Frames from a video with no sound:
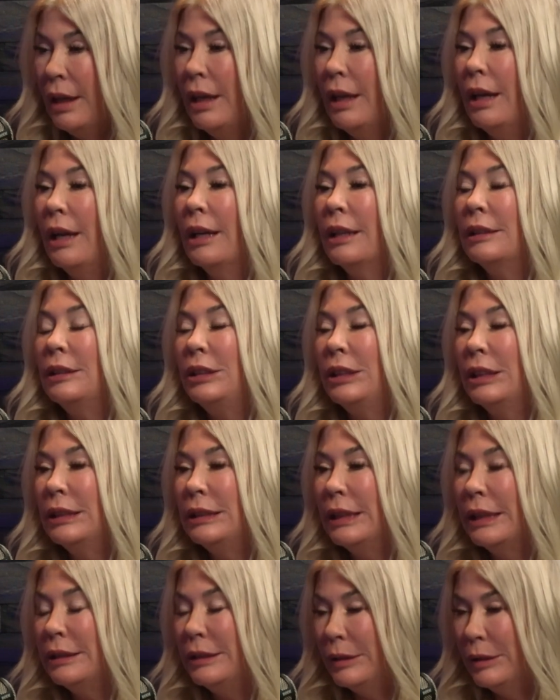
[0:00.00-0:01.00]
and she
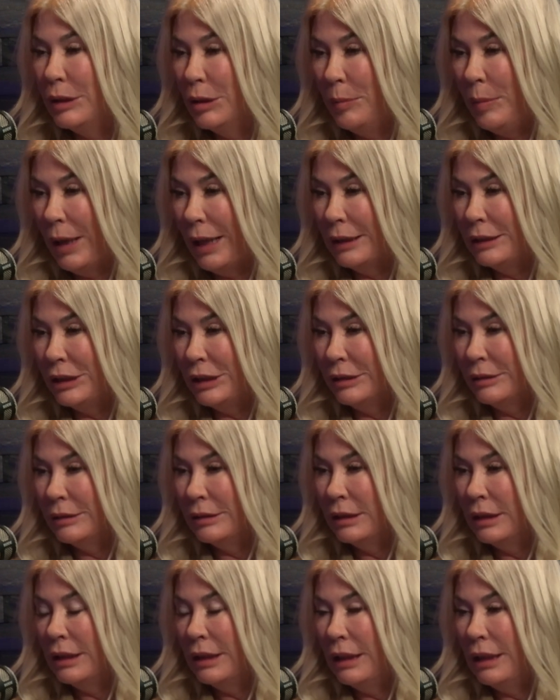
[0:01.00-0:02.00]
said, "Do your passion."
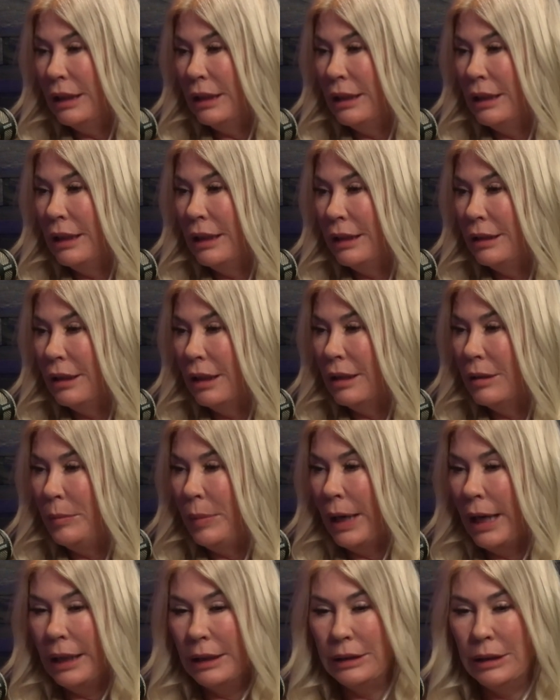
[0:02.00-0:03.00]
And I thought,
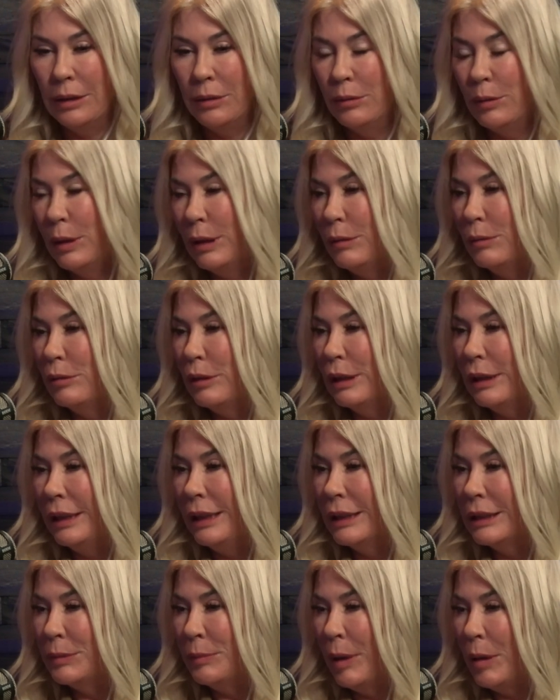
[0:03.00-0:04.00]
passion, what really
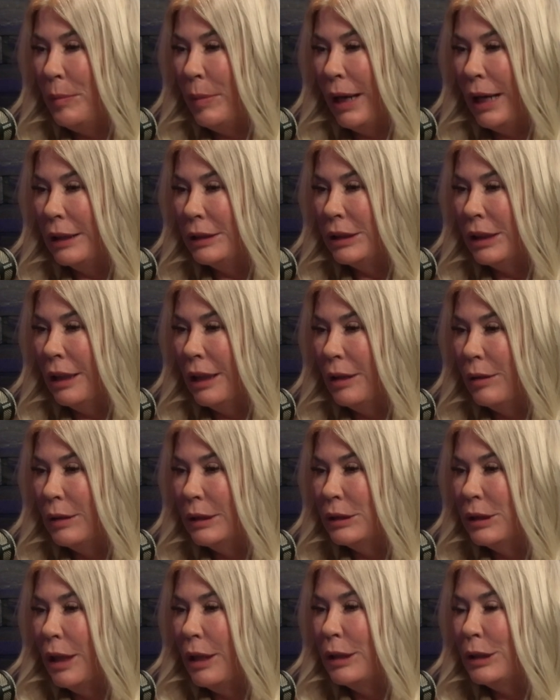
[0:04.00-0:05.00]
is my passion? I
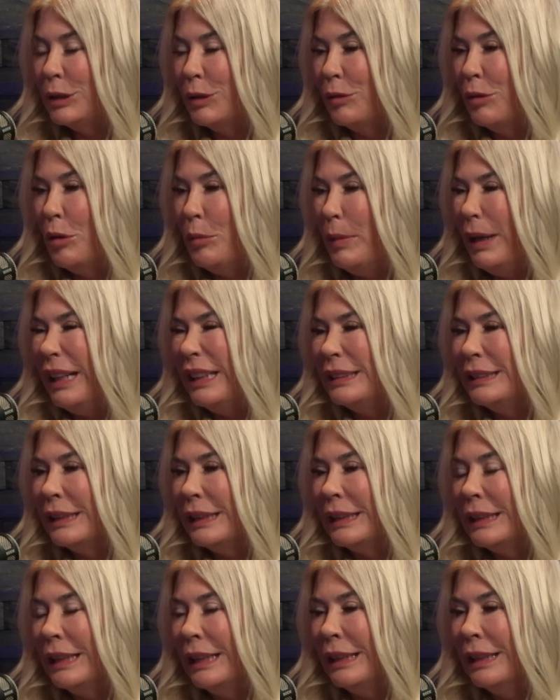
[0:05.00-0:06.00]
always thought it's a
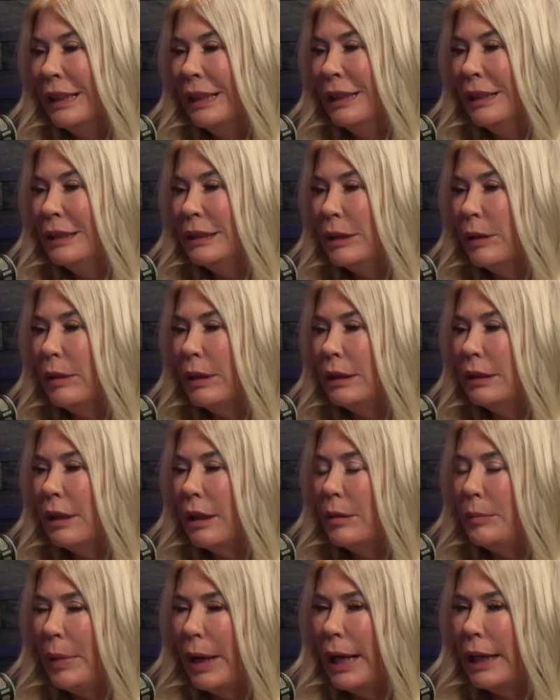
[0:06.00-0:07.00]
romantic thing. So I
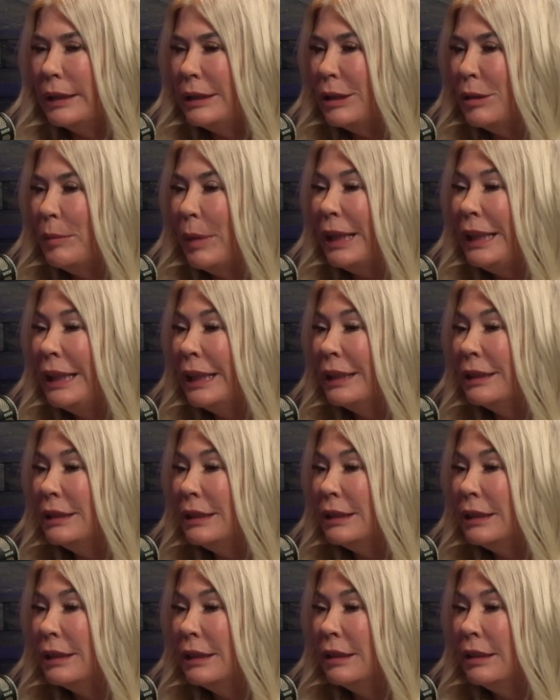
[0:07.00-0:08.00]
thought, passion, my
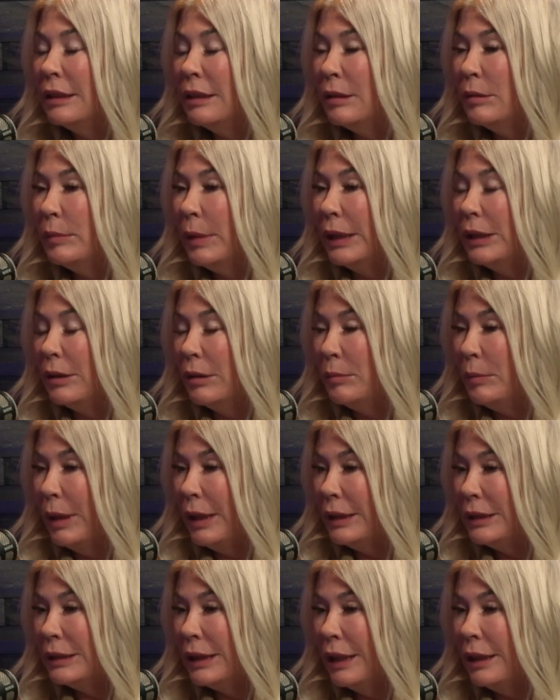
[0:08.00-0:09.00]
kids.
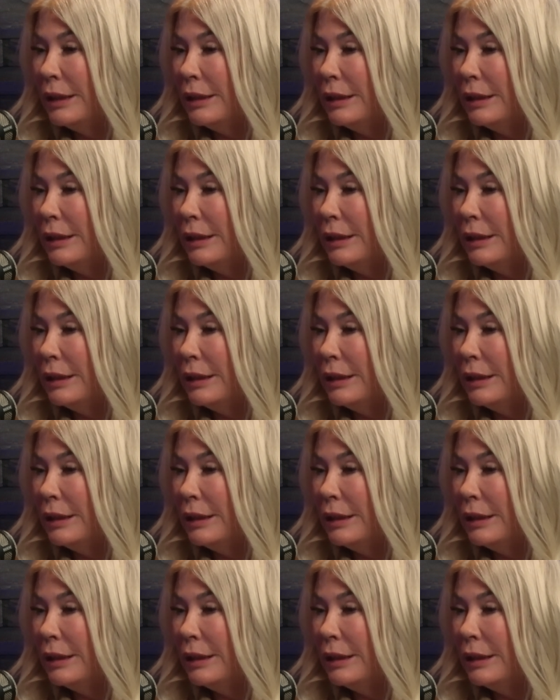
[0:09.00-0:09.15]
My son,